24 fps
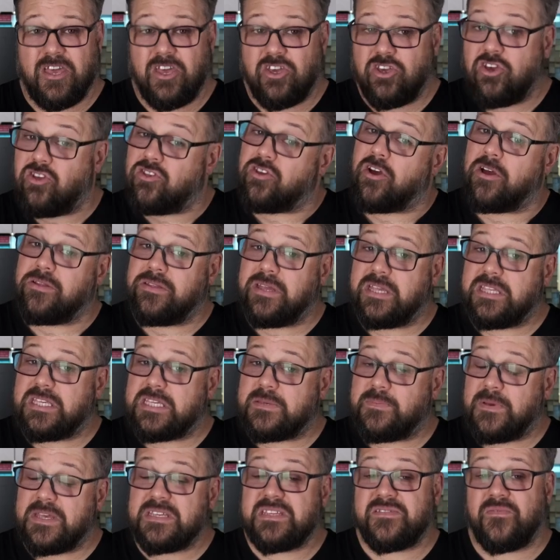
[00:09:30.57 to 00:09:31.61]
You don't need to
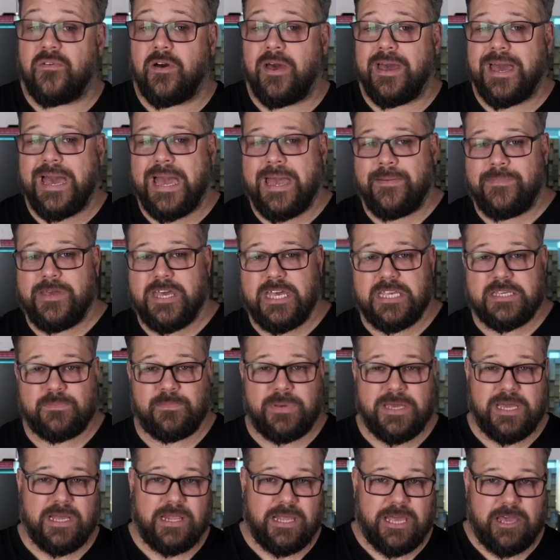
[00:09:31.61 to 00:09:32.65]
specify ABS,
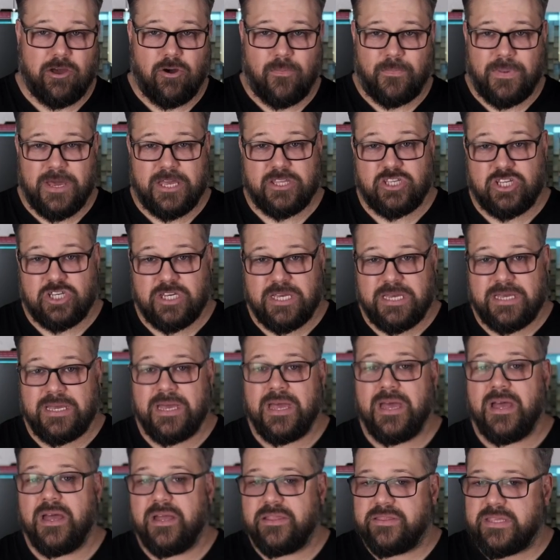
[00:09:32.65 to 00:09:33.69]
PLA, or PETG.
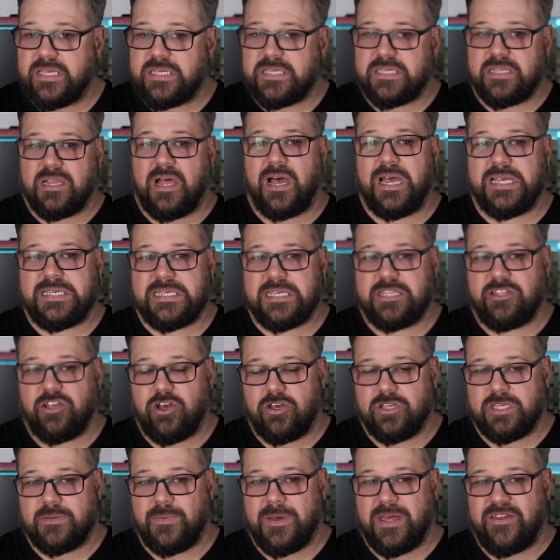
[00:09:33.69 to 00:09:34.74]
The slicer
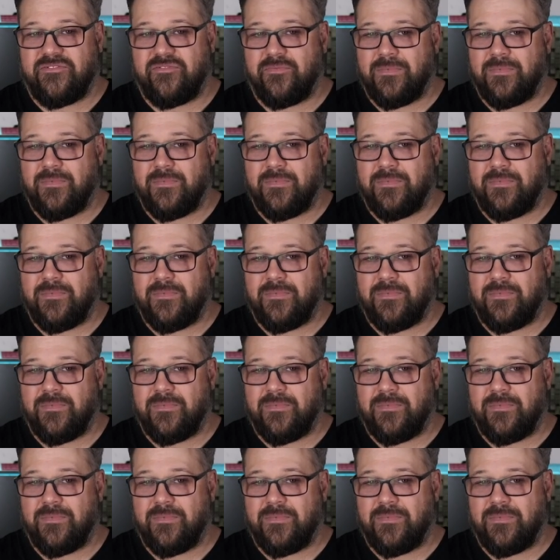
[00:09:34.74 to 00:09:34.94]
knows about it from